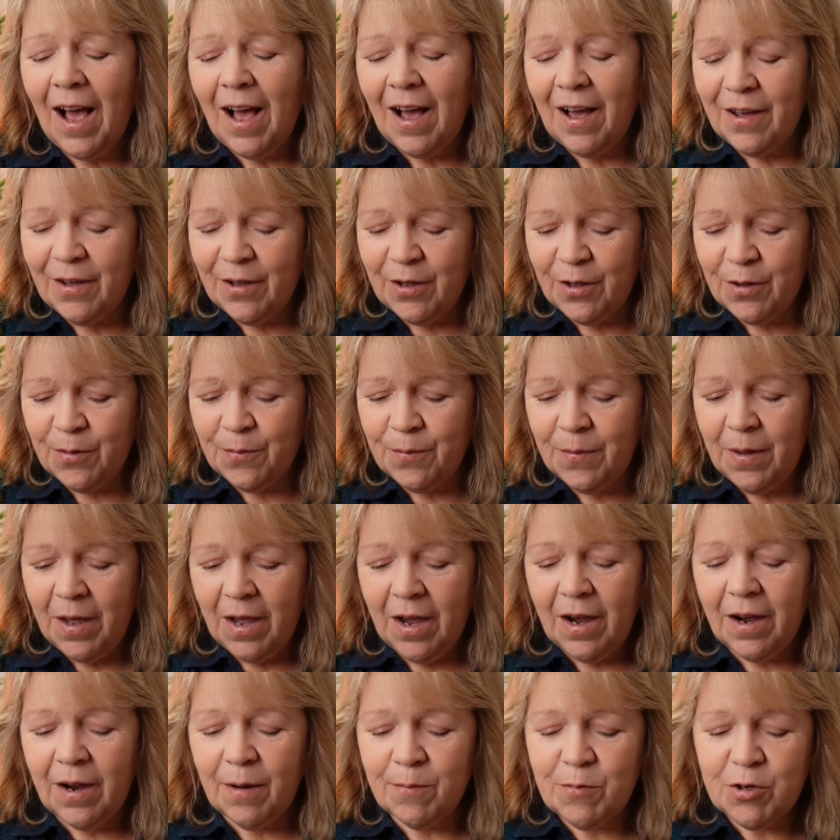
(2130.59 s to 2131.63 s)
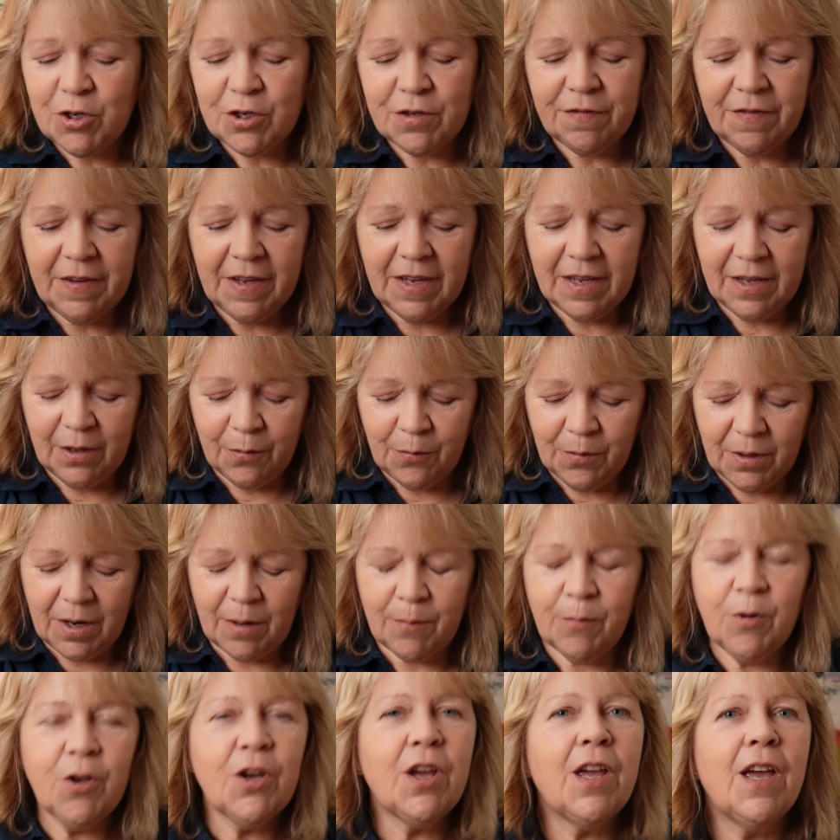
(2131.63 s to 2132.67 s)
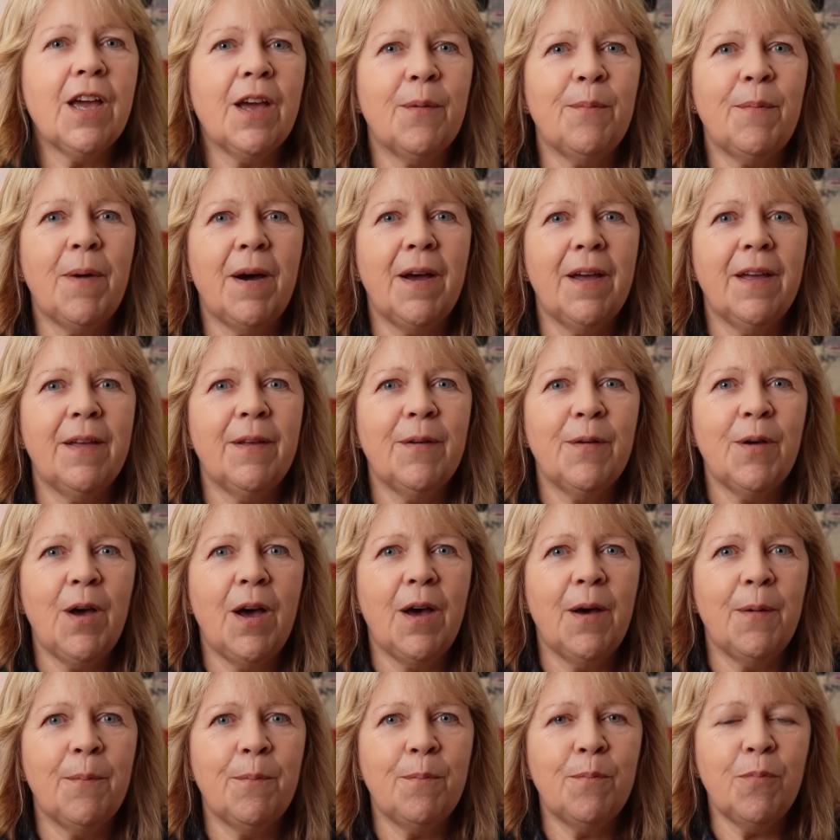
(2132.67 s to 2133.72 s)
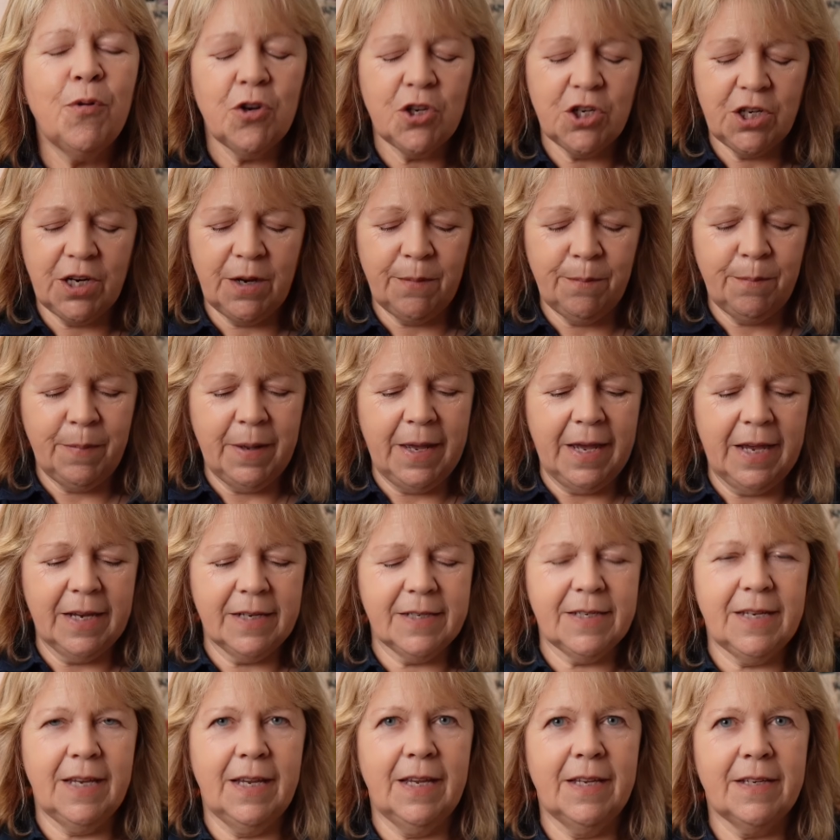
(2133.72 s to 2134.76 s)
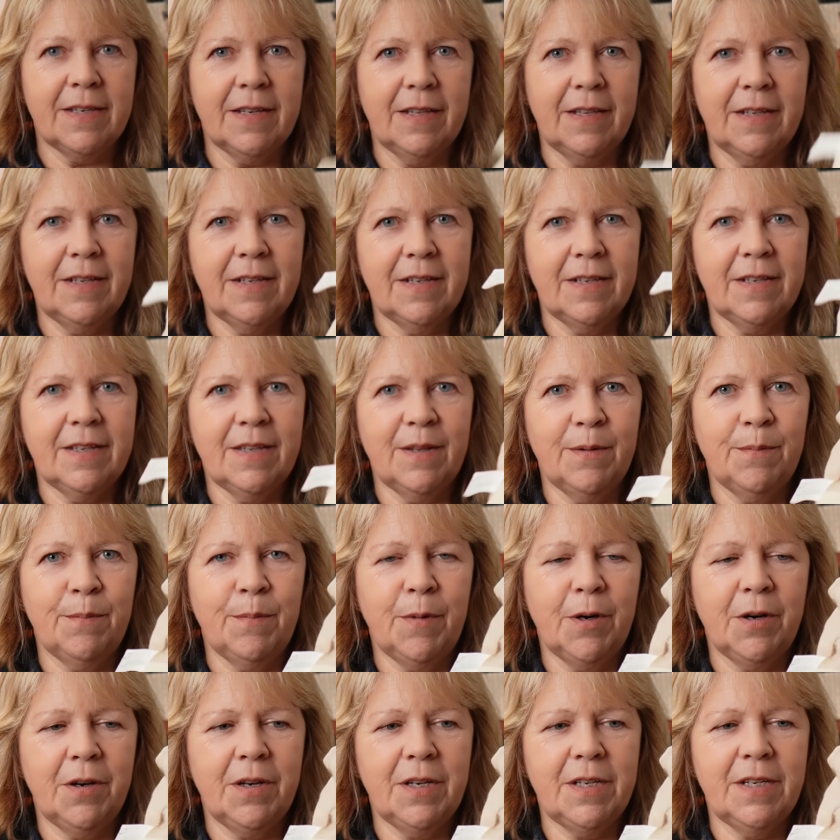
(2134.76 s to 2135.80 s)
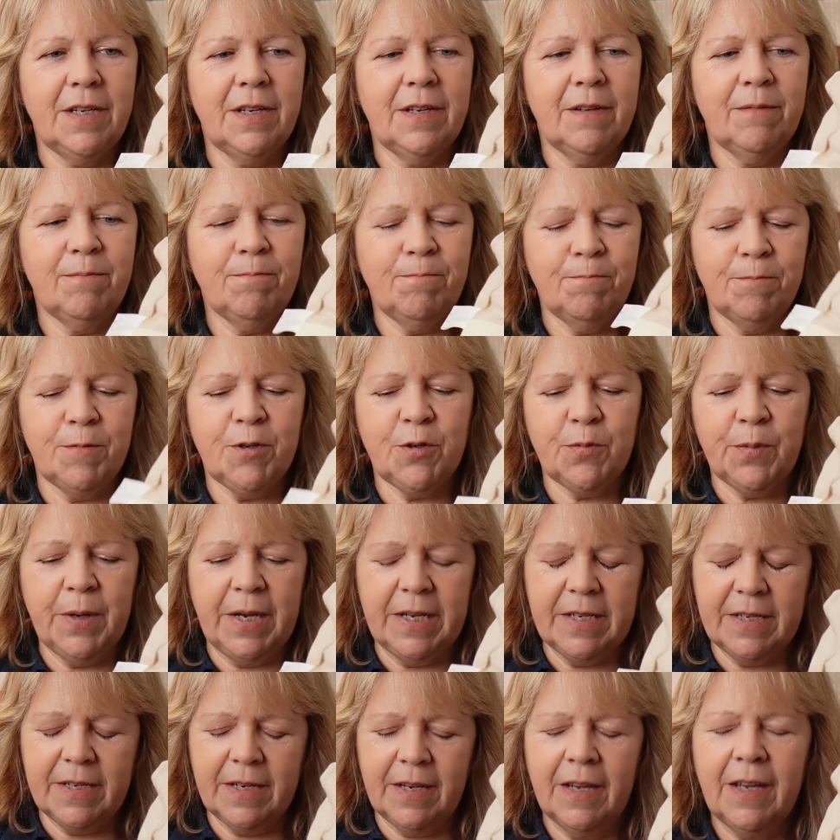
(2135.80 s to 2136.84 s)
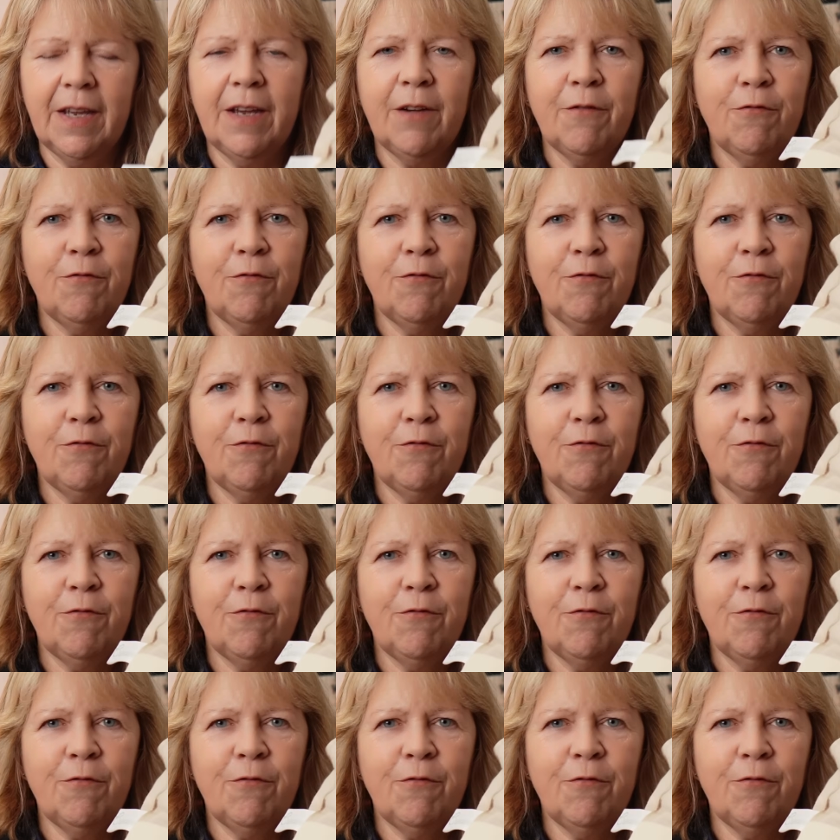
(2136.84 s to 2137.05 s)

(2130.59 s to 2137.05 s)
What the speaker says: I'm just thinking when I'm looking at my project bags here, so this is the My Dear sweater.